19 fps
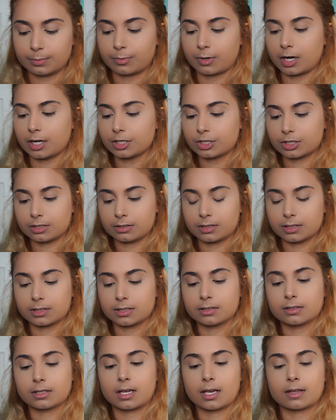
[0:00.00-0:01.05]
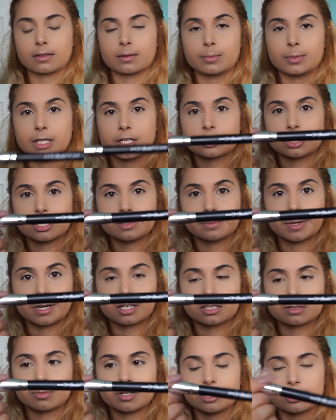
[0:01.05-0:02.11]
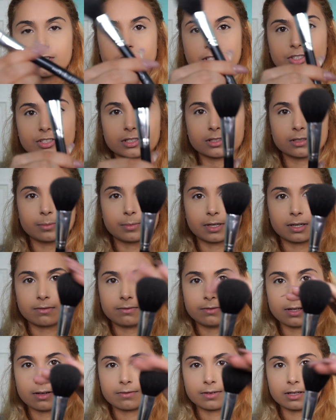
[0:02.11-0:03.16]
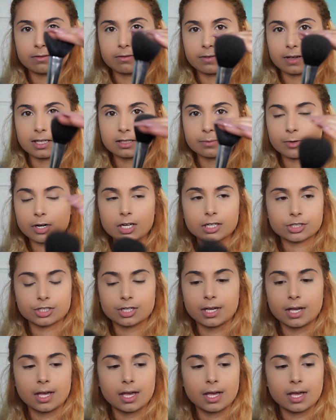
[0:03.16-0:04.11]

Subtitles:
brush. This is again the Beige Cosmetics brush. It's just a big fluffy face brush,